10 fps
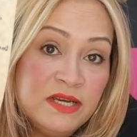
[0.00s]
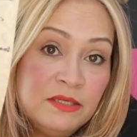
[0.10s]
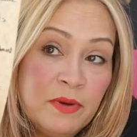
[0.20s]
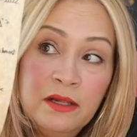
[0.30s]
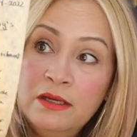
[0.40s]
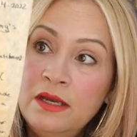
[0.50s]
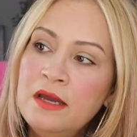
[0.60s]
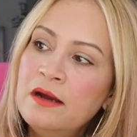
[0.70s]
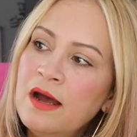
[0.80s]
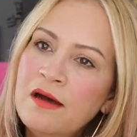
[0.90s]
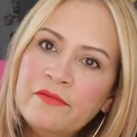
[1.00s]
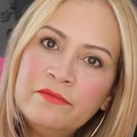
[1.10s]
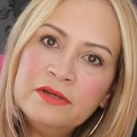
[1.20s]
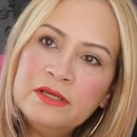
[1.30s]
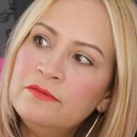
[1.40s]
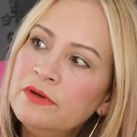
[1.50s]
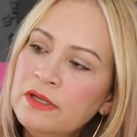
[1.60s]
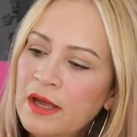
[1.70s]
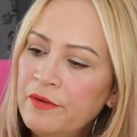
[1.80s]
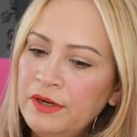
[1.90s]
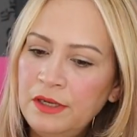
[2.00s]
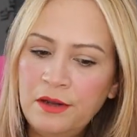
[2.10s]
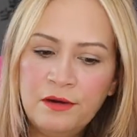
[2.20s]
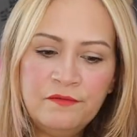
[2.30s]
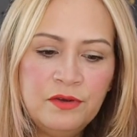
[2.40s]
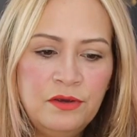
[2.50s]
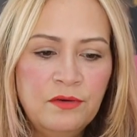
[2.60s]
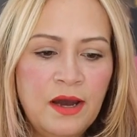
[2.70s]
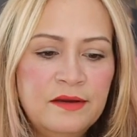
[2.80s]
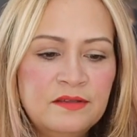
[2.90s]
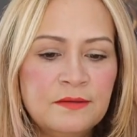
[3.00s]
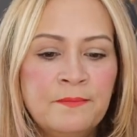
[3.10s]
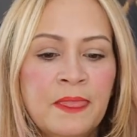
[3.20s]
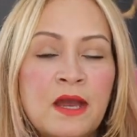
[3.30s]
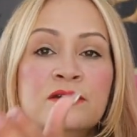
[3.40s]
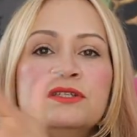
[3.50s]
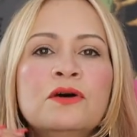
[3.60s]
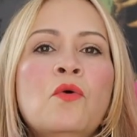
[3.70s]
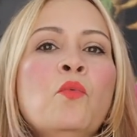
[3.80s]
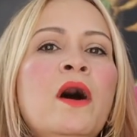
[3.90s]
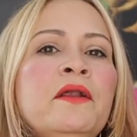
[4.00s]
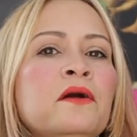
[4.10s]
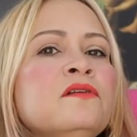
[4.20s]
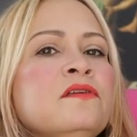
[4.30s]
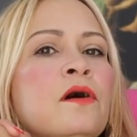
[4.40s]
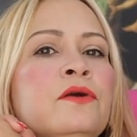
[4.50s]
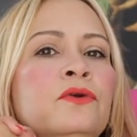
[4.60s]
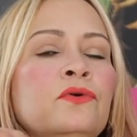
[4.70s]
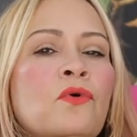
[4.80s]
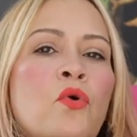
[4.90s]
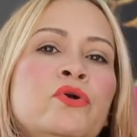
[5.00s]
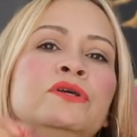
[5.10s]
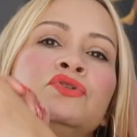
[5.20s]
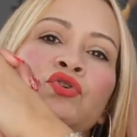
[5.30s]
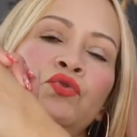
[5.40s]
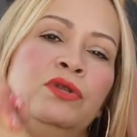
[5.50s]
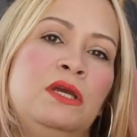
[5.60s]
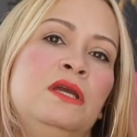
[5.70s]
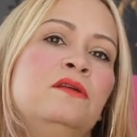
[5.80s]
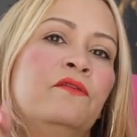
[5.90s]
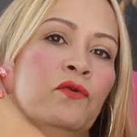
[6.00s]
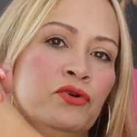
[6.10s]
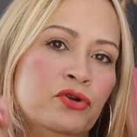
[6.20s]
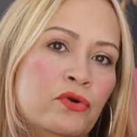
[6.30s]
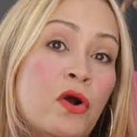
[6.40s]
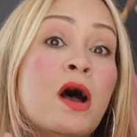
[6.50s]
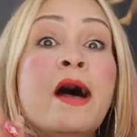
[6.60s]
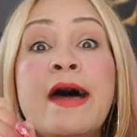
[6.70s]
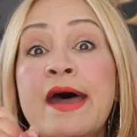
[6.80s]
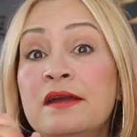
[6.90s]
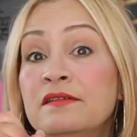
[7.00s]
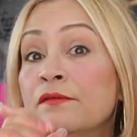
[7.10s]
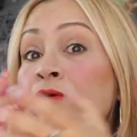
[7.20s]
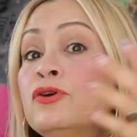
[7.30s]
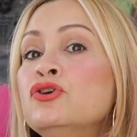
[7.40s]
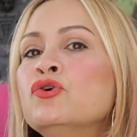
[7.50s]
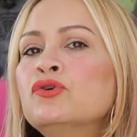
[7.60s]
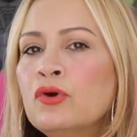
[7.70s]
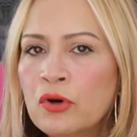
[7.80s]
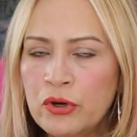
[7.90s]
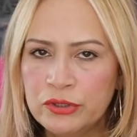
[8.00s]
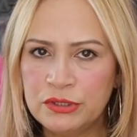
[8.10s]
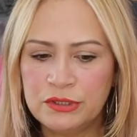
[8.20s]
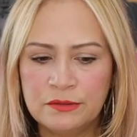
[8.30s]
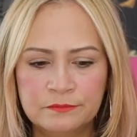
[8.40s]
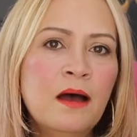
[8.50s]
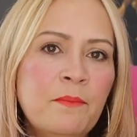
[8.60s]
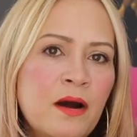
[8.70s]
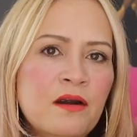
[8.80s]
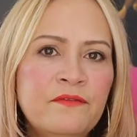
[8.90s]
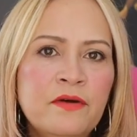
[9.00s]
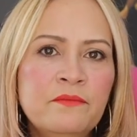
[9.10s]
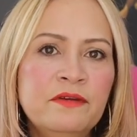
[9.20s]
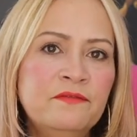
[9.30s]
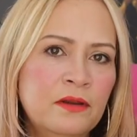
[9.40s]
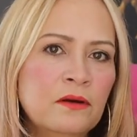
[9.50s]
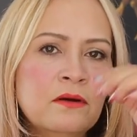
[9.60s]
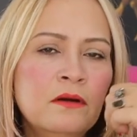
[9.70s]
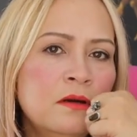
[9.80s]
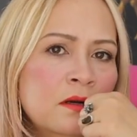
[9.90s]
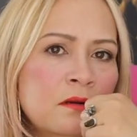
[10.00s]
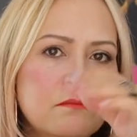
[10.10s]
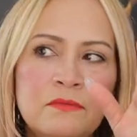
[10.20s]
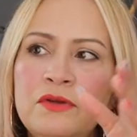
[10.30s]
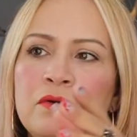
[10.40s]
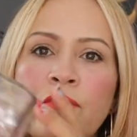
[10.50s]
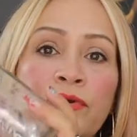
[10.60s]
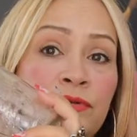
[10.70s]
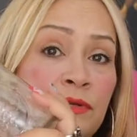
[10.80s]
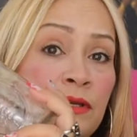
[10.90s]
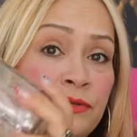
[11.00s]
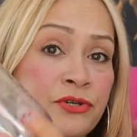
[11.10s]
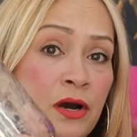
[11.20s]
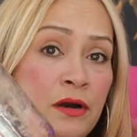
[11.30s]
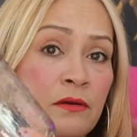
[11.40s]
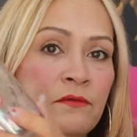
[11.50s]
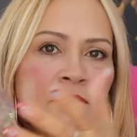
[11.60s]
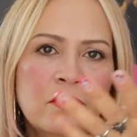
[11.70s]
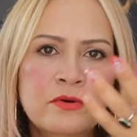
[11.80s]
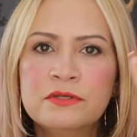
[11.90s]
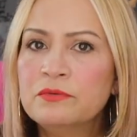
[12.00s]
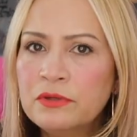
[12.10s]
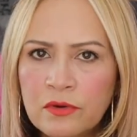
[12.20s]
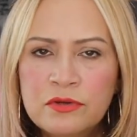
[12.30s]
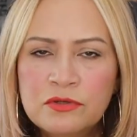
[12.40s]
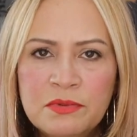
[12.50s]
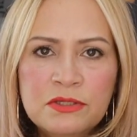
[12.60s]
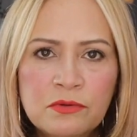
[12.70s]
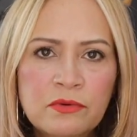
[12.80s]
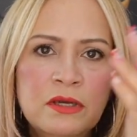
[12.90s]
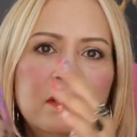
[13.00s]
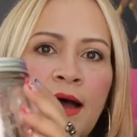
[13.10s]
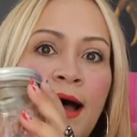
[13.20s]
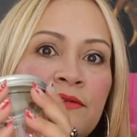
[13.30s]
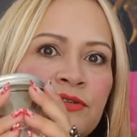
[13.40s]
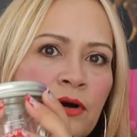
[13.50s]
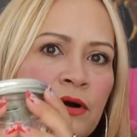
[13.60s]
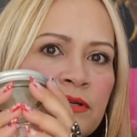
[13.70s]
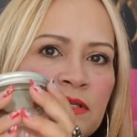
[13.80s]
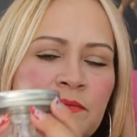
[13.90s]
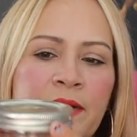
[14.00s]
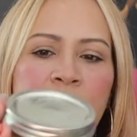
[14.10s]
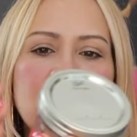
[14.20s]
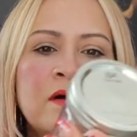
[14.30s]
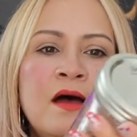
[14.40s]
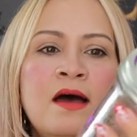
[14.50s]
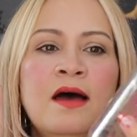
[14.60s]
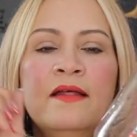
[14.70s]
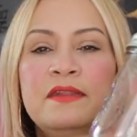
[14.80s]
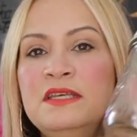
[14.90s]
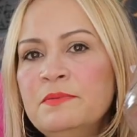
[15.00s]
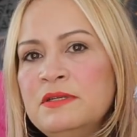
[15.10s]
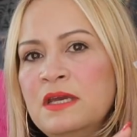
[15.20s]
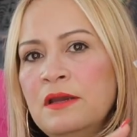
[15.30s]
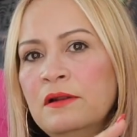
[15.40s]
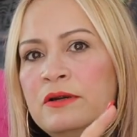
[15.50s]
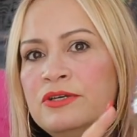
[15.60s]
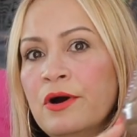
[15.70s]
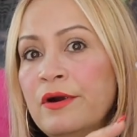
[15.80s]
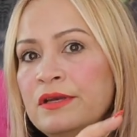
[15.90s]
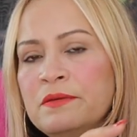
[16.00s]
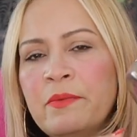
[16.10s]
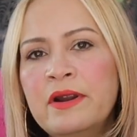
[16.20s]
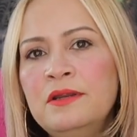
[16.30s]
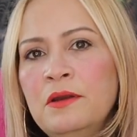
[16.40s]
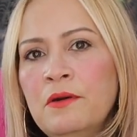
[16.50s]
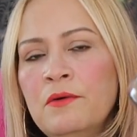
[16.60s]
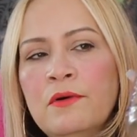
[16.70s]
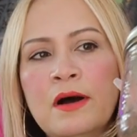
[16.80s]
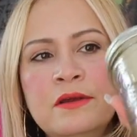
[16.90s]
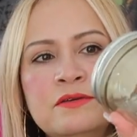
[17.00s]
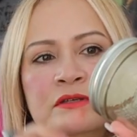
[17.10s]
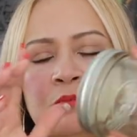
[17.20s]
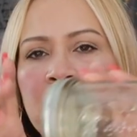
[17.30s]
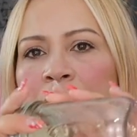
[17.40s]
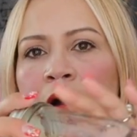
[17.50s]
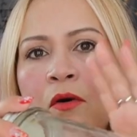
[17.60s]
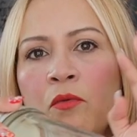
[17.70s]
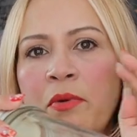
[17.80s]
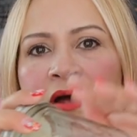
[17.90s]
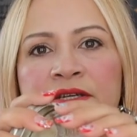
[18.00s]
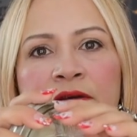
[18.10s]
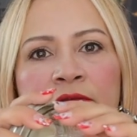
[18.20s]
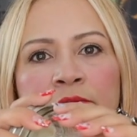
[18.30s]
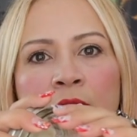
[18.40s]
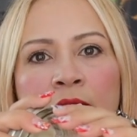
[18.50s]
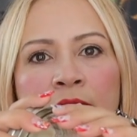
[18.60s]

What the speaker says: my spelling here, have everything written down in here for you guys. So what else are you going to need for your hex, for your curse? Apart from the vinegar, you're going to need a jar. Of course, we're going to be doing a jar spell. This particular jar is brand new. I just bought a whole batch of